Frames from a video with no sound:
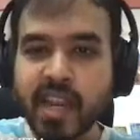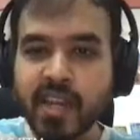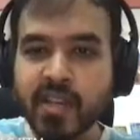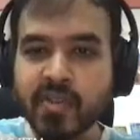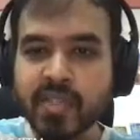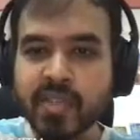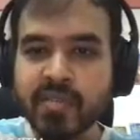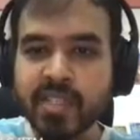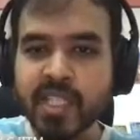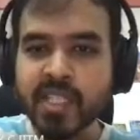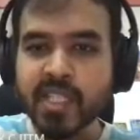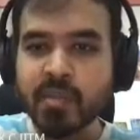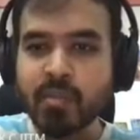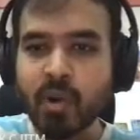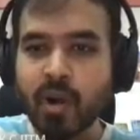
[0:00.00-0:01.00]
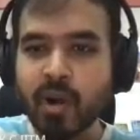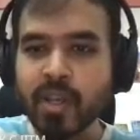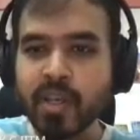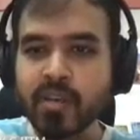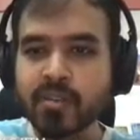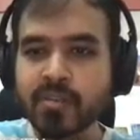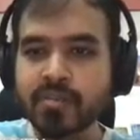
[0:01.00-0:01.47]
reducing within the
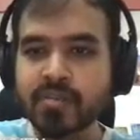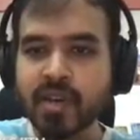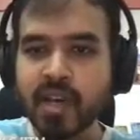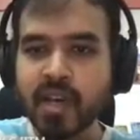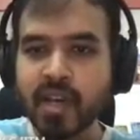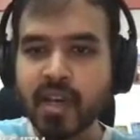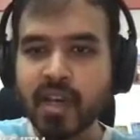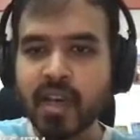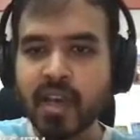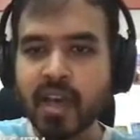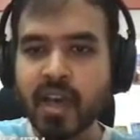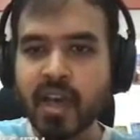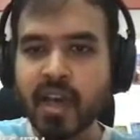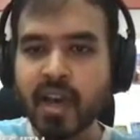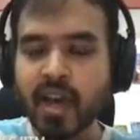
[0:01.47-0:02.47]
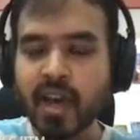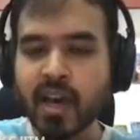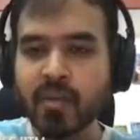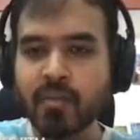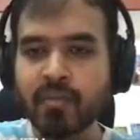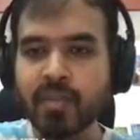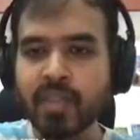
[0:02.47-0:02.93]
body of the
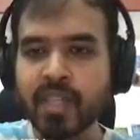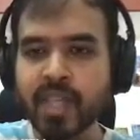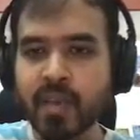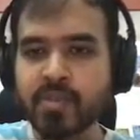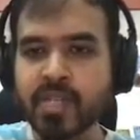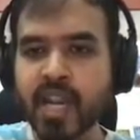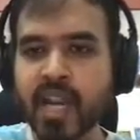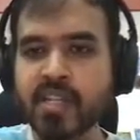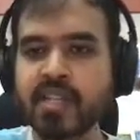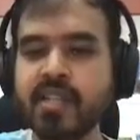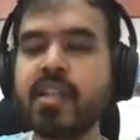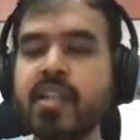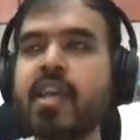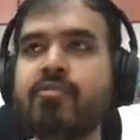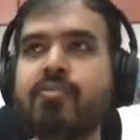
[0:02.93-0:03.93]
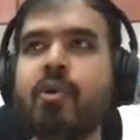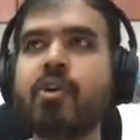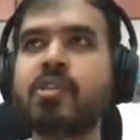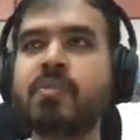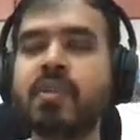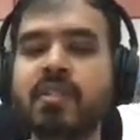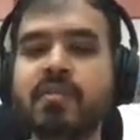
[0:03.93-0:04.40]
abstraction, if
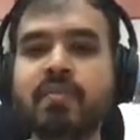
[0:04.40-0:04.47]
possible.